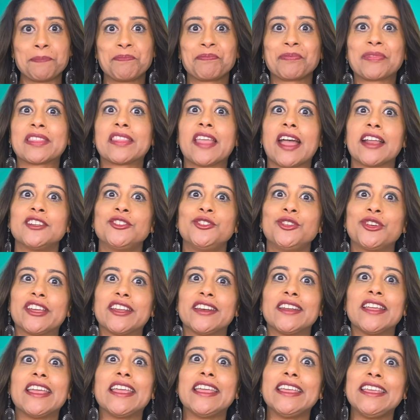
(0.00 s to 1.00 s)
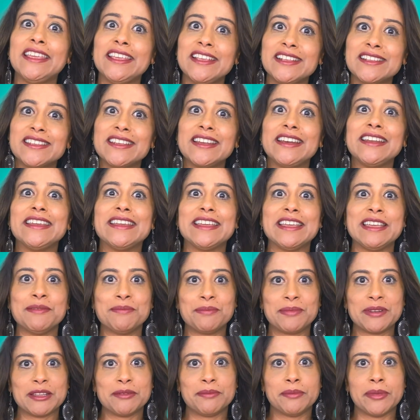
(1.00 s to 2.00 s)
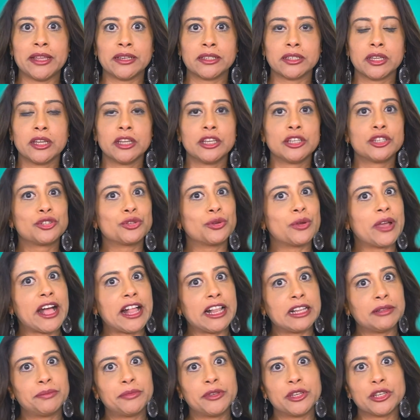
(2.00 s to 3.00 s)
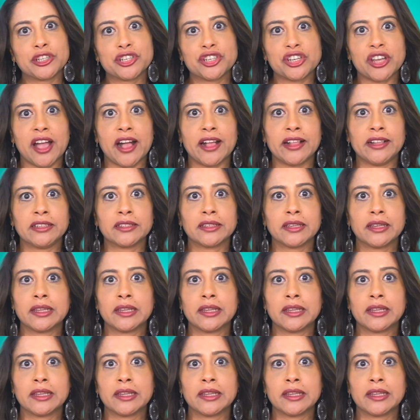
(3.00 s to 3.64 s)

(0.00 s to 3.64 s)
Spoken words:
that you can easily implement to help your child